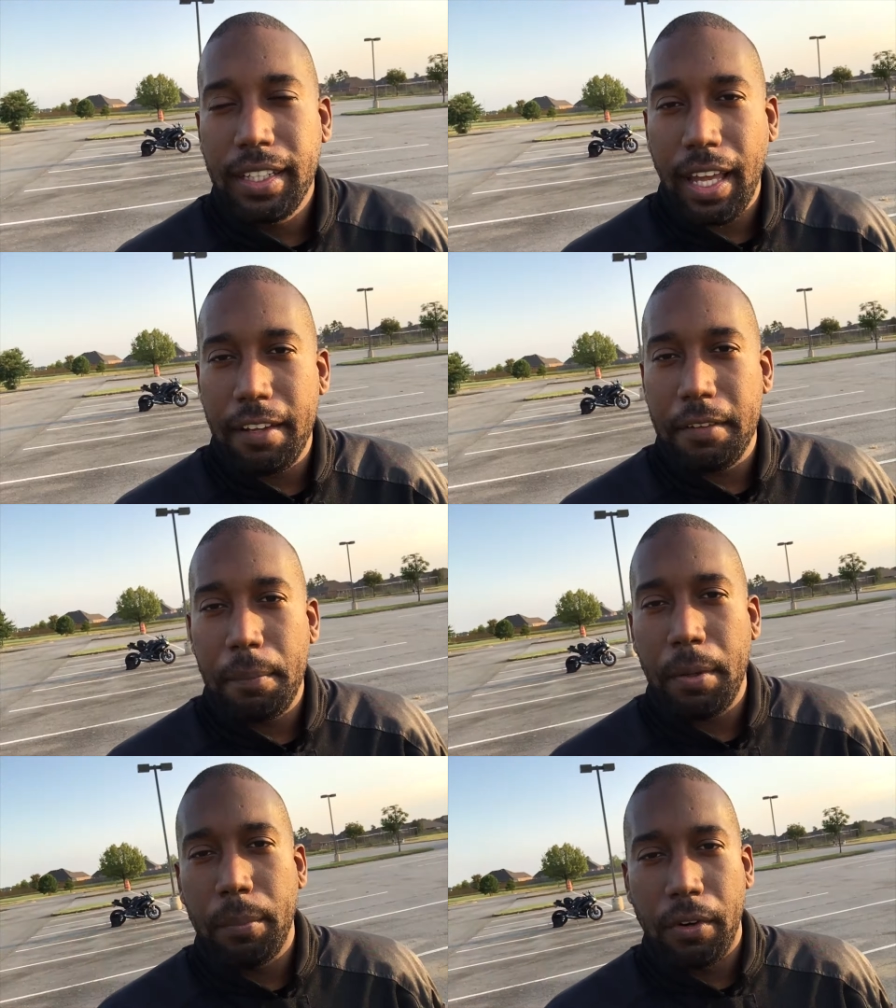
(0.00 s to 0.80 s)
kind
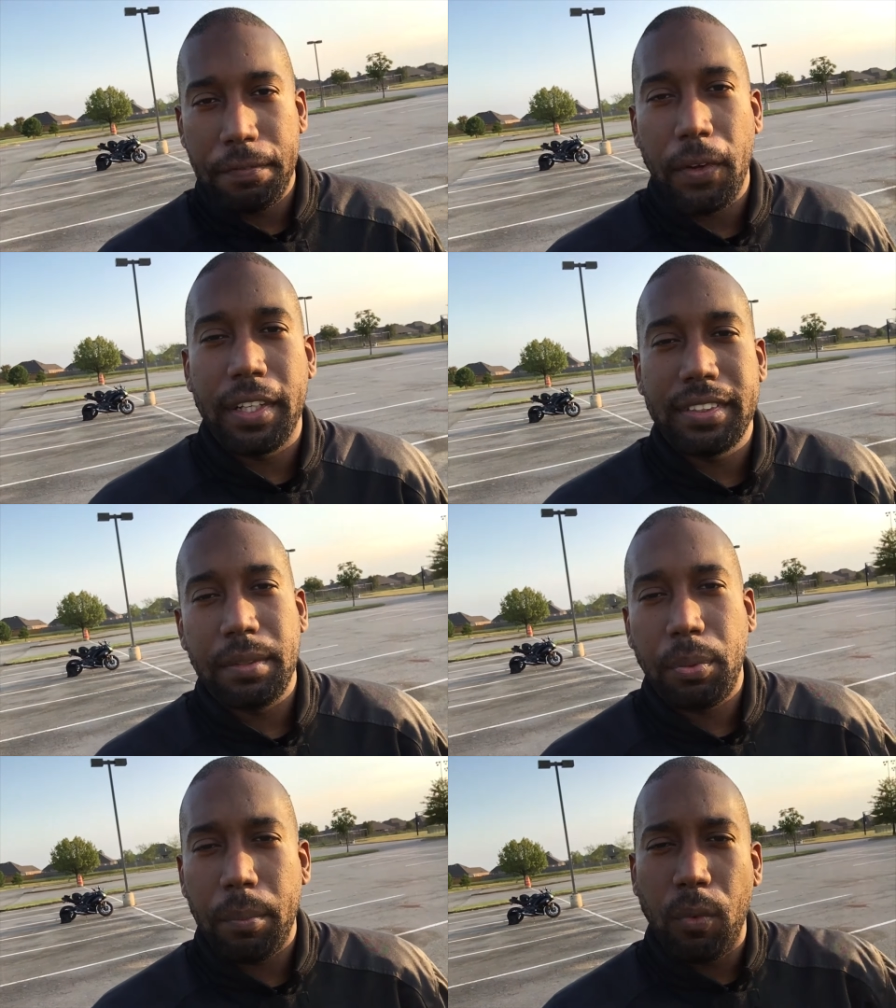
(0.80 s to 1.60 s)
of put more focus
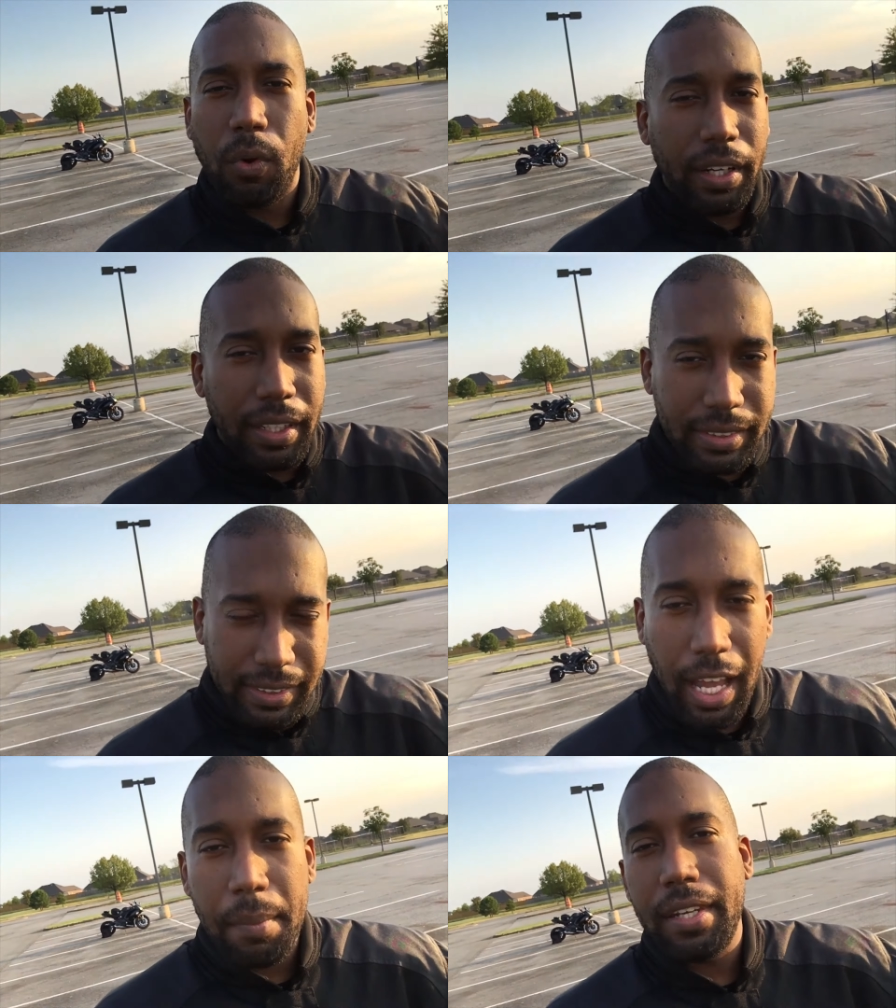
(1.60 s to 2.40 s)
and put more
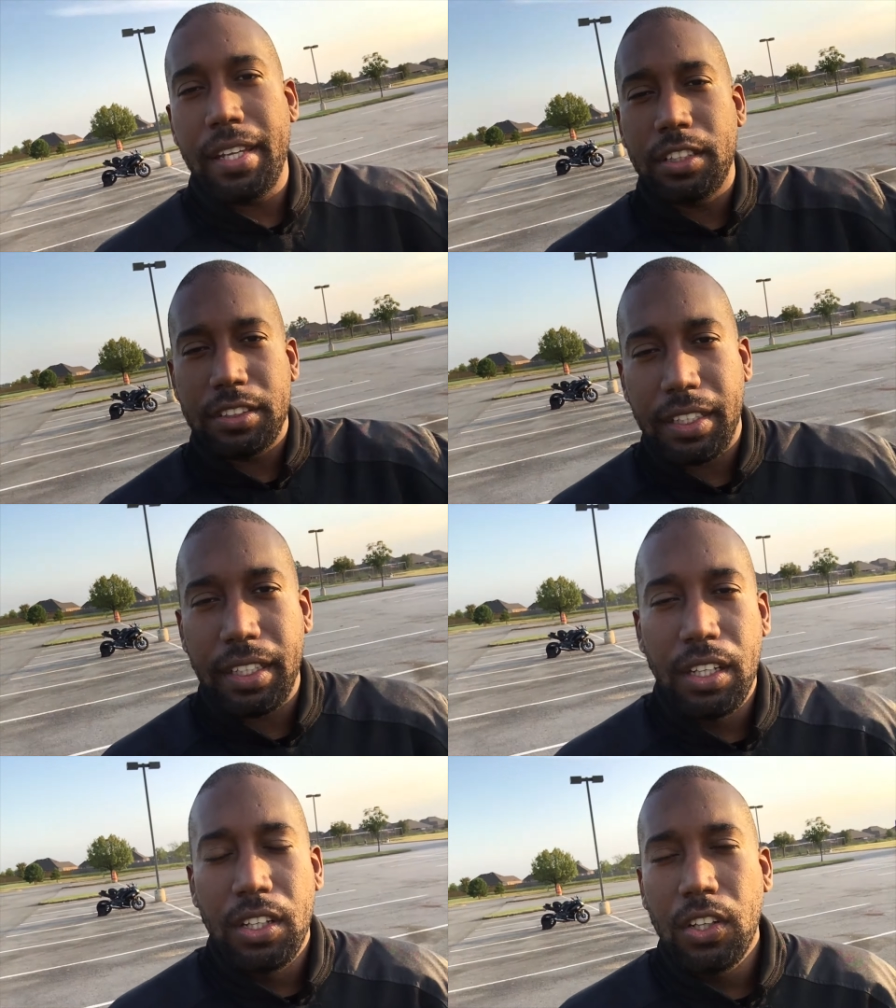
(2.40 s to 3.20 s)
time and
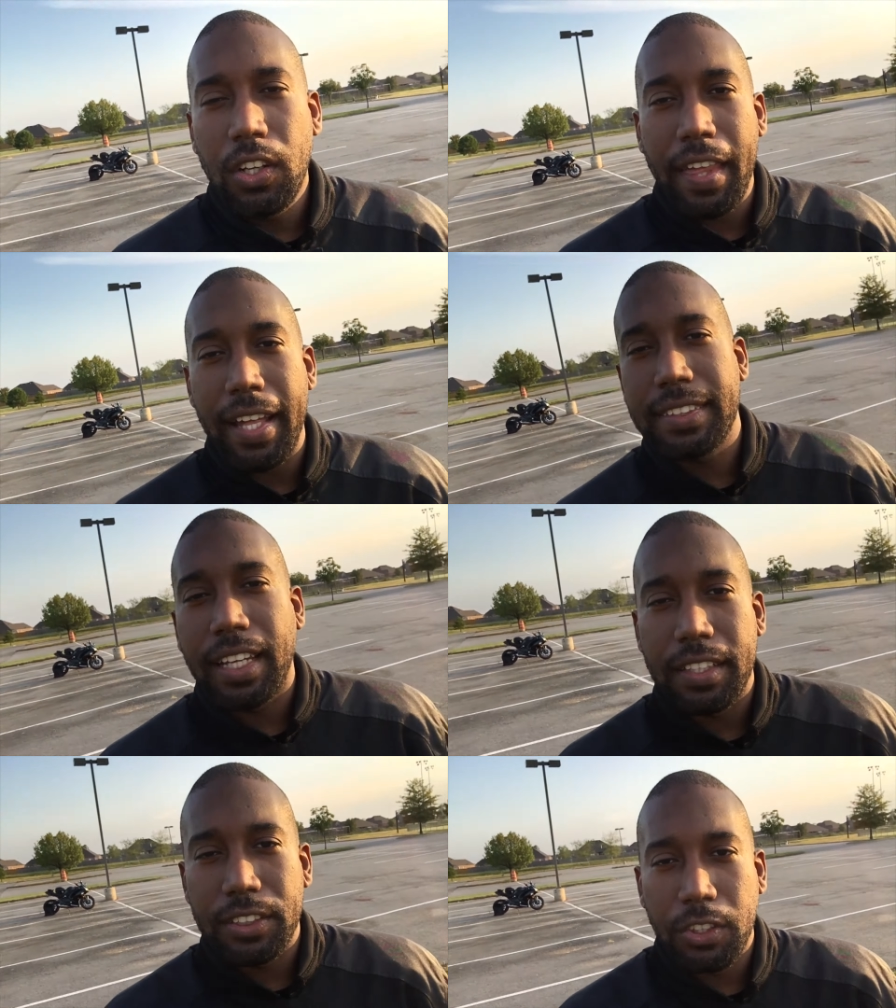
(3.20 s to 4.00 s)
energy on that
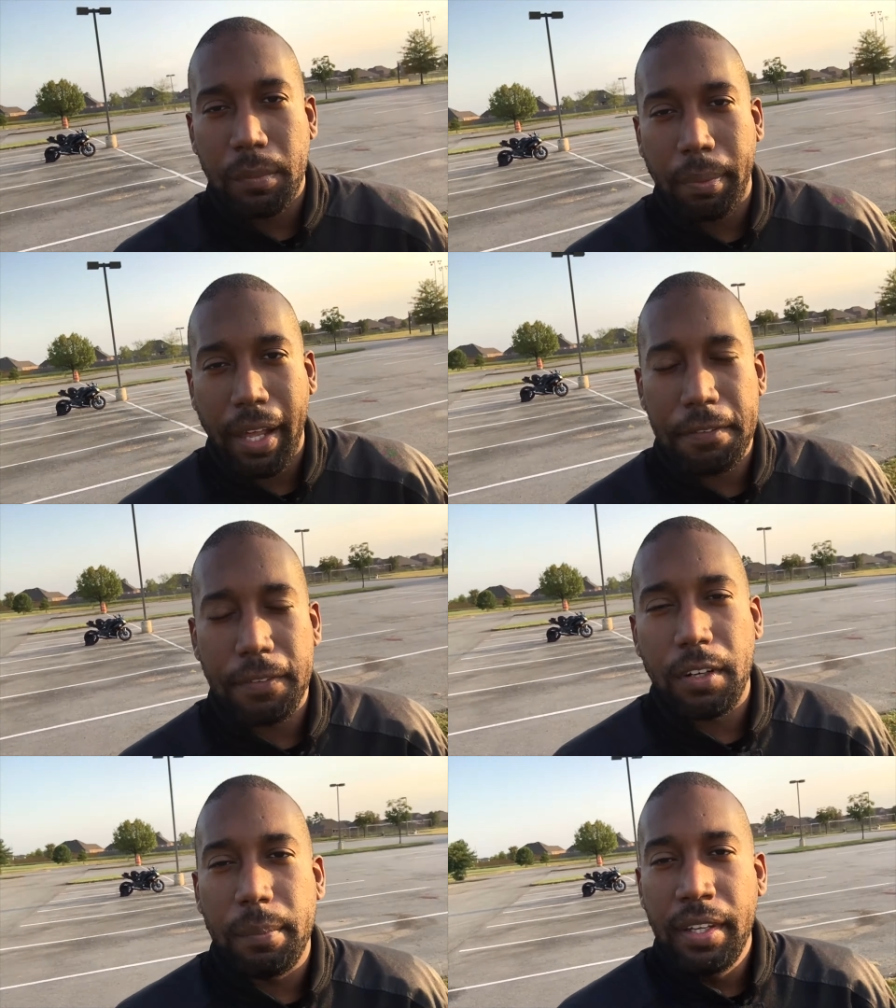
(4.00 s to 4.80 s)
side of the streaming
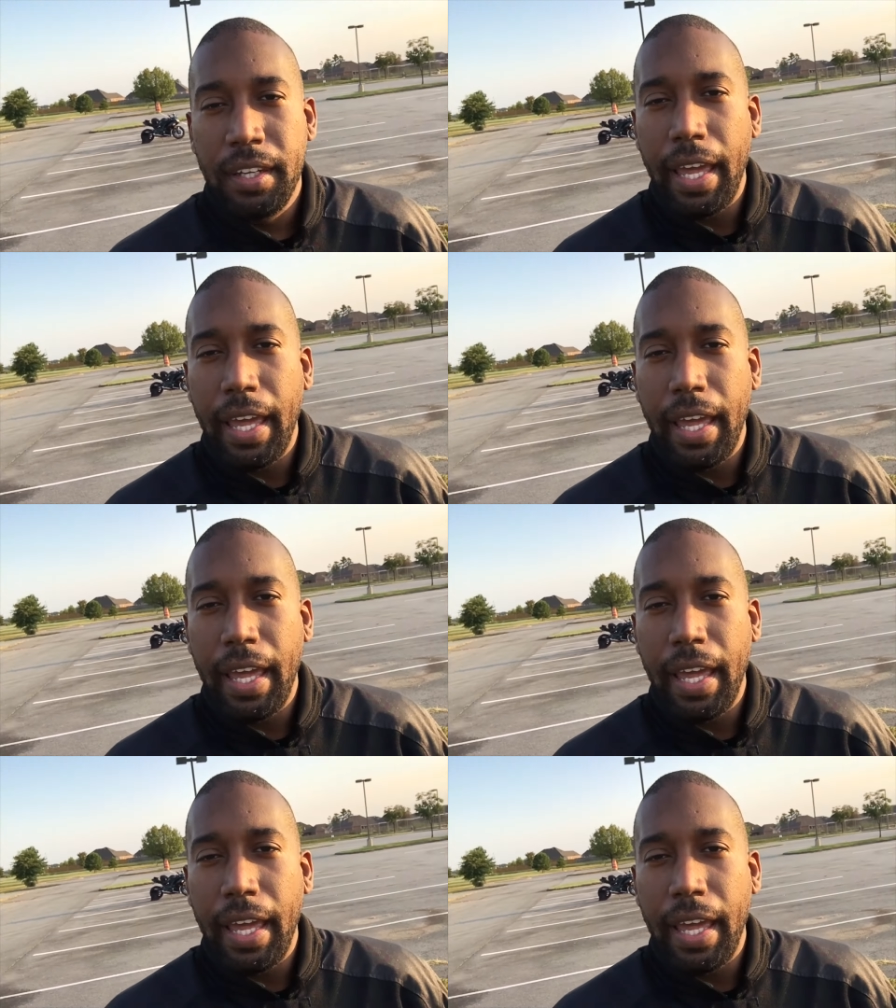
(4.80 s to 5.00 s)
platform.